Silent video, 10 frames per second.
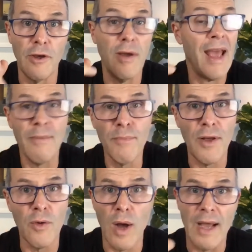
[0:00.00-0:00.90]
And by the
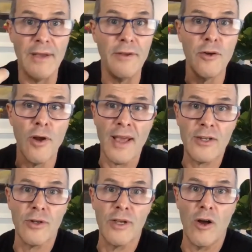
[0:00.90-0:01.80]
way, you're not actually
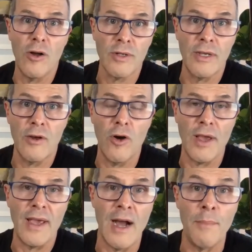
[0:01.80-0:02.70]
hogging
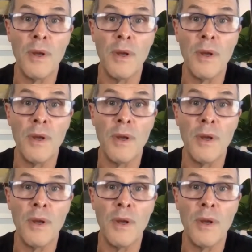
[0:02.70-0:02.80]
up